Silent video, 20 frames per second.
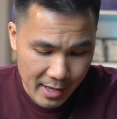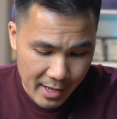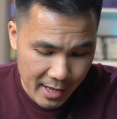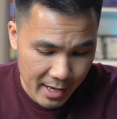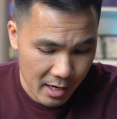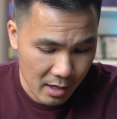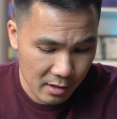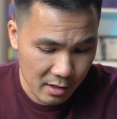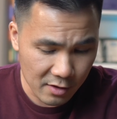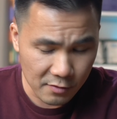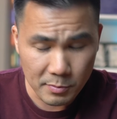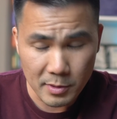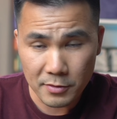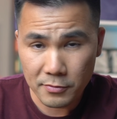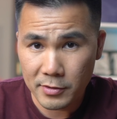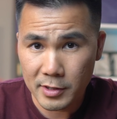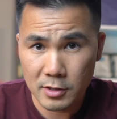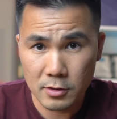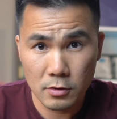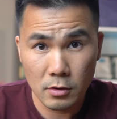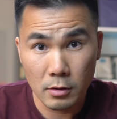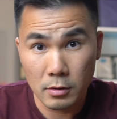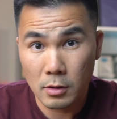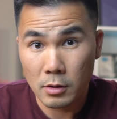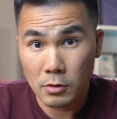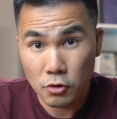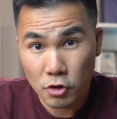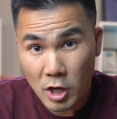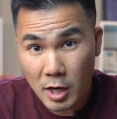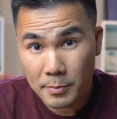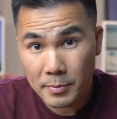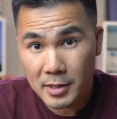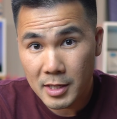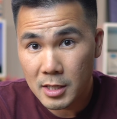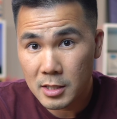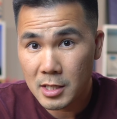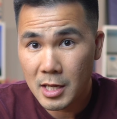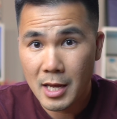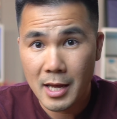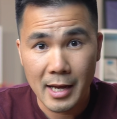and if my friends don't know
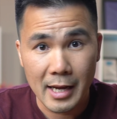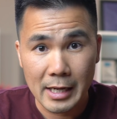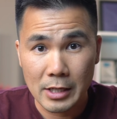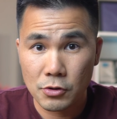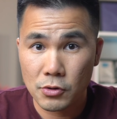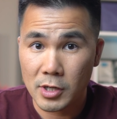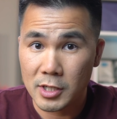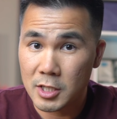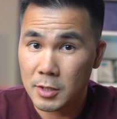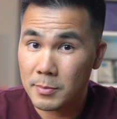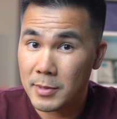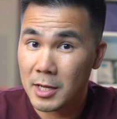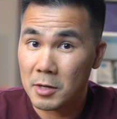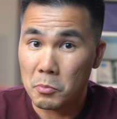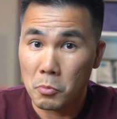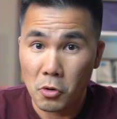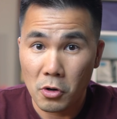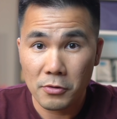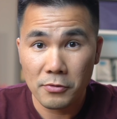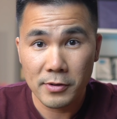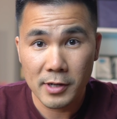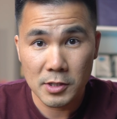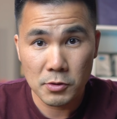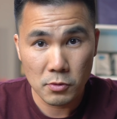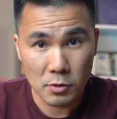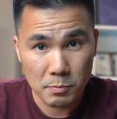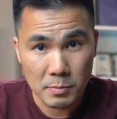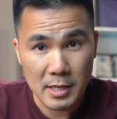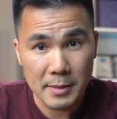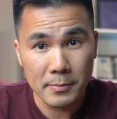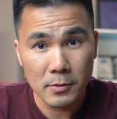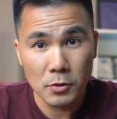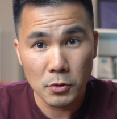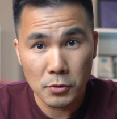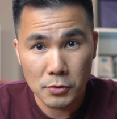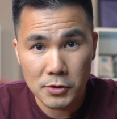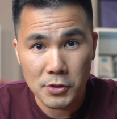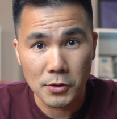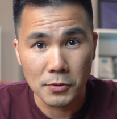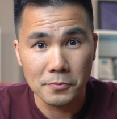Japanese, I try to make more friends with people
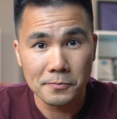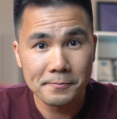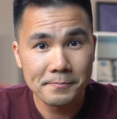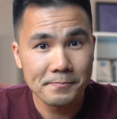who do.